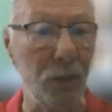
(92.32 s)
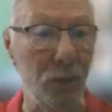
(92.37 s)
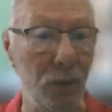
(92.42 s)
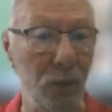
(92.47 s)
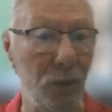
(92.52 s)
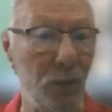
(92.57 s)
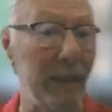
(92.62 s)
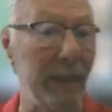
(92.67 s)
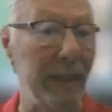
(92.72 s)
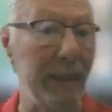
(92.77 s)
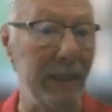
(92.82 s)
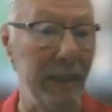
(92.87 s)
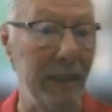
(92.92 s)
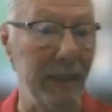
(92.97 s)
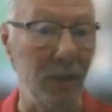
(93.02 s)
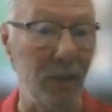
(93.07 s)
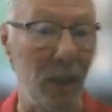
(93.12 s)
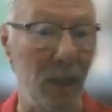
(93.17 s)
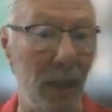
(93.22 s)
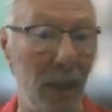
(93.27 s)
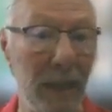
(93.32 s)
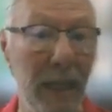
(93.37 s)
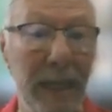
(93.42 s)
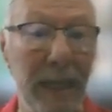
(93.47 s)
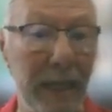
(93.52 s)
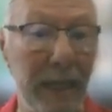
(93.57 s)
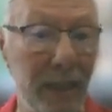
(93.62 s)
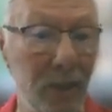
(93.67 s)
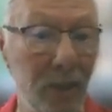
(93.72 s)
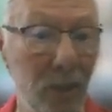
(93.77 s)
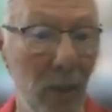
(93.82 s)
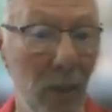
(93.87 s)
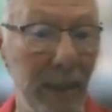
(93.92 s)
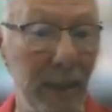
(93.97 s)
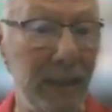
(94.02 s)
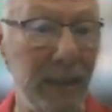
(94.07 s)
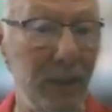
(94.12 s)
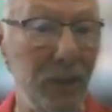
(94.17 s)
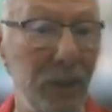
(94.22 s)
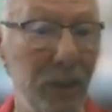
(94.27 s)
tools like TikTok into our
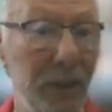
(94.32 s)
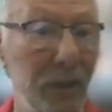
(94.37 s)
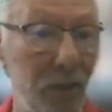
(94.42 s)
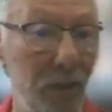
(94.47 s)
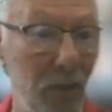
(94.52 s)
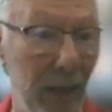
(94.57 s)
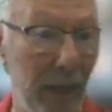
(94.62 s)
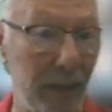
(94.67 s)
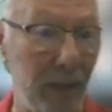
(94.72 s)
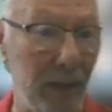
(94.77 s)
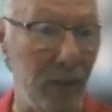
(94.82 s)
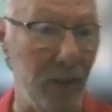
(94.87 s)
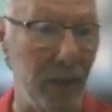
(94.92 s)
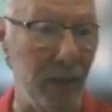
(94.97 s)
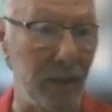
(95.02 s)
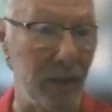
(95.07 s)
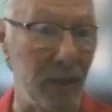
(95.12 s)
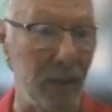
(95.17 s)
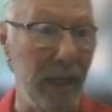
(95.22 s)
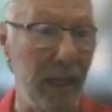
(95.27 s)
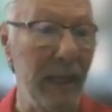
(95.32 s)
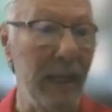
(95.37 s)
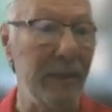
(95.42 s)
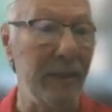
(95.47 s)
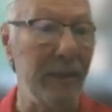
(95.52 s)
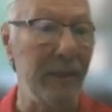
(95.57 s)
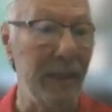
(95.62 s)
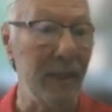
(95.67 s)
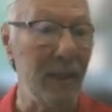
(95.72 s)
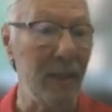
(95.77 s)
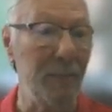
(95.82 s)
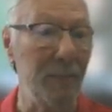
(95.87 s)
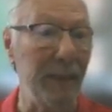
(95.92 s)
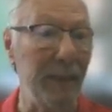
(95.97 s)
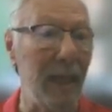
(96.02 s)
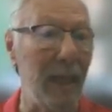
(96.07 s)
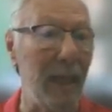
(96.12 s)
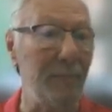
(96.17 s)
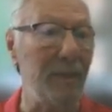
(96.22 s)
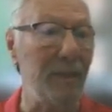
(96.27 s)
teaching strategies. This
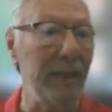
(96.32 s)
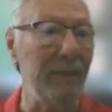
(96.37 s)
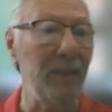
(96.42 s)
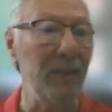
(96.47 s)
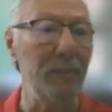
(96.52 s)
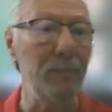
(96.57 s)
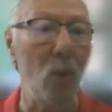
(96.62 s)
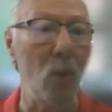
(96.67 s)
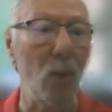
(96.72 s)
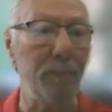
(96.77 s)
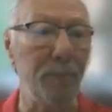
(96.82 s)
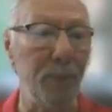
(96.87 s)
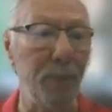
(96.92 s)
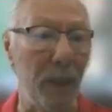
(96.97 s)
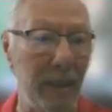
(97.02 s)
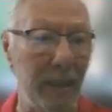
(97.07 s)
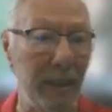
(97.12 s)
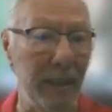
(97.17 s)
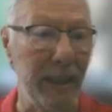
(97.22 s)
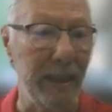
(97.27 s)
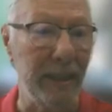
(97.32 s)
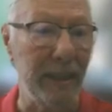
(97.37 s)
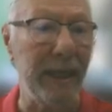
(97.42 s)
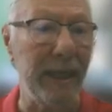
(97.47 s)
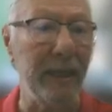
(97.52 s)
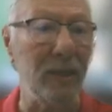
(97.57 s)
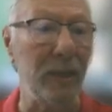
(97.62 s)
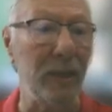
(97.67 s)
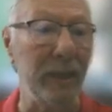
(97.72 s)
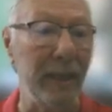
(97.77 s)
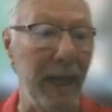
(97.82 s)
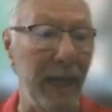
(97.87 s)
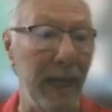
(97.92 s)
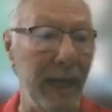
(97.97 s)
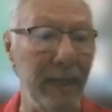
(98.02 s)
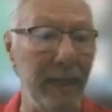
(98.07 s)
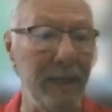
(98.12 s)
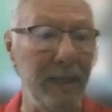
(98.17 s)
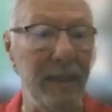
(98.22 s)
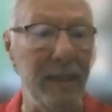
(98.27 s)
becomes even more pertinent in
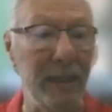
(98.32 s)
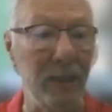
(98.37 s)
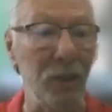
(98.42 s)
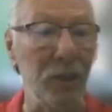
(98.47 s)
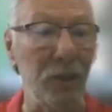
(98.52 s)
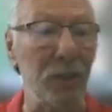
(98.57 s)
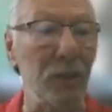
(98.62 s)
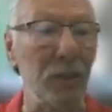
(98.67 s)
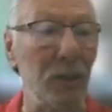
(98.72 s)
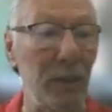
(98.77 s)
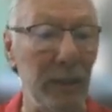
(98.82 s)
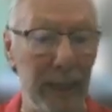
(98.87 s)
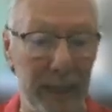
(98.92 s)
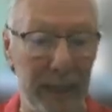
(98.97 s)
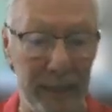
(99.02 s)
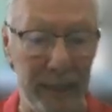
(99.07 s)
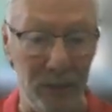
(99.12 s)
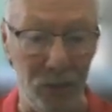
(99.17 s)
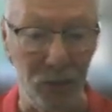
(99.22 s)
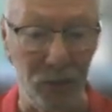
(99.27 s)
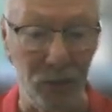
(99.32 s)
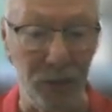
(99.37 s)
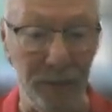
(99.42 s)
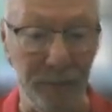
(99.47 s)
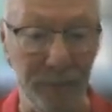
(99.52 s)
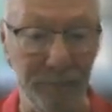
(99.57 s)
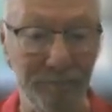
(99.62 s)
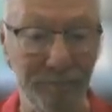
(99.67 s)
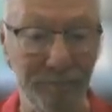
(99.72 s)
today's digital age.